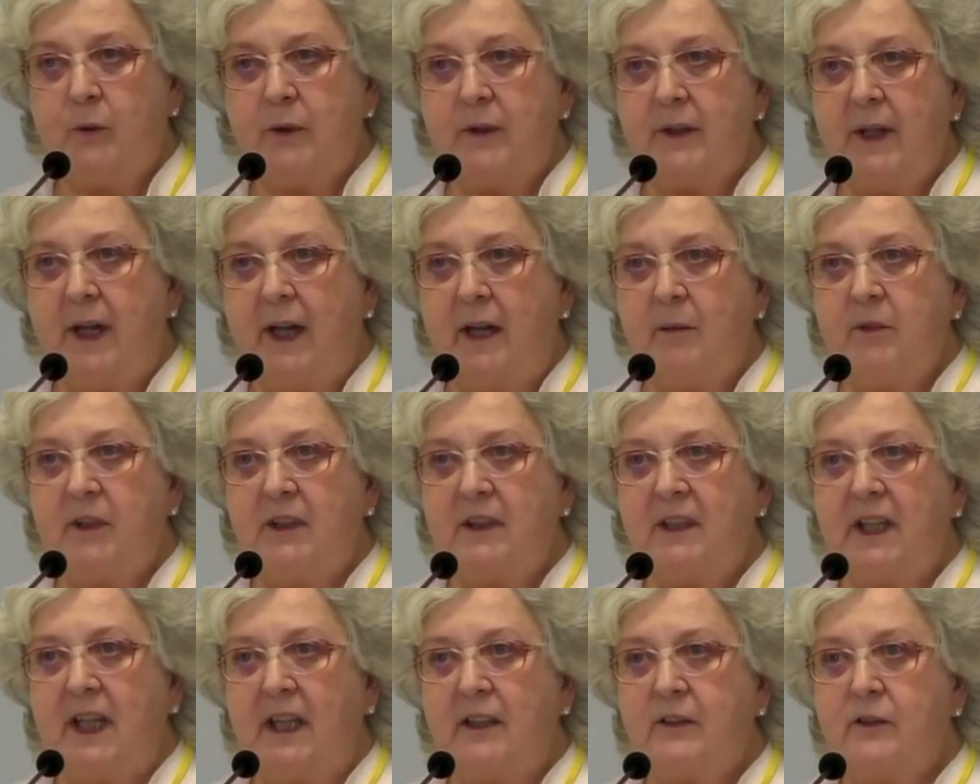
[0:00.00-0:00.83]
with
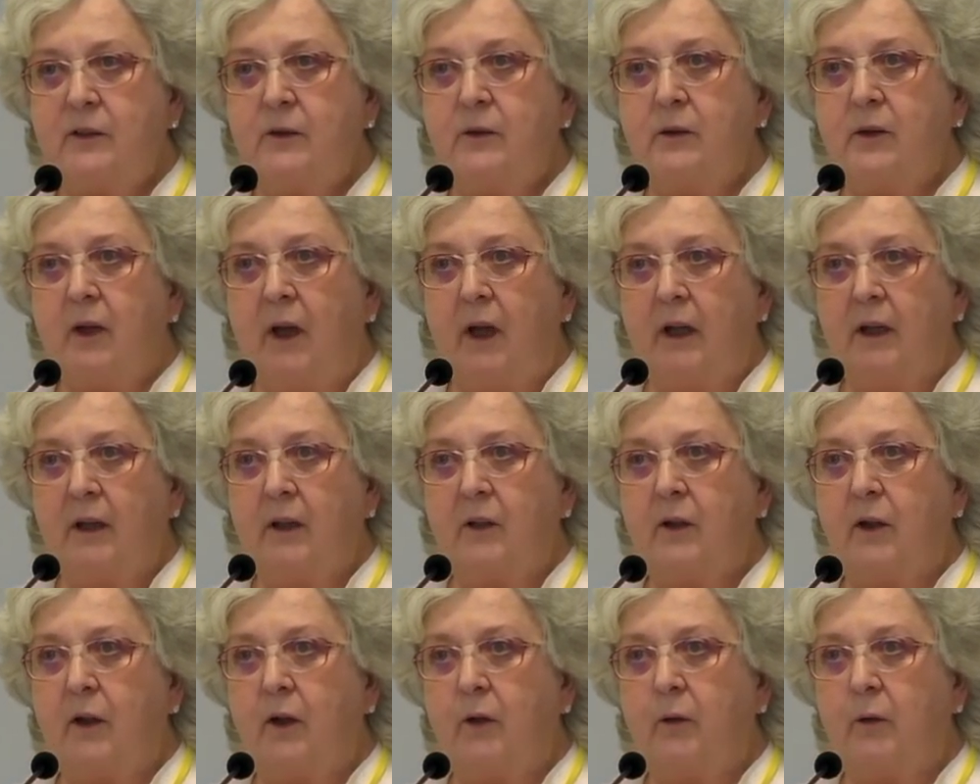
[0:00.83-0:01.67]
Hamid not too long
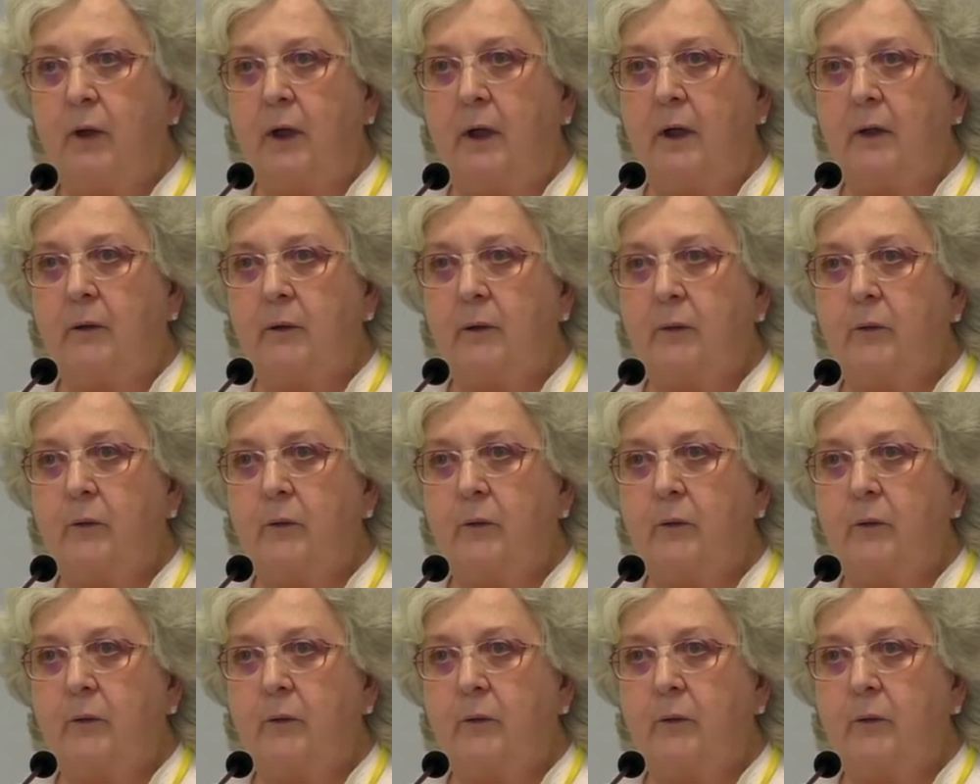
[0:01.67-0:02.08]
ago.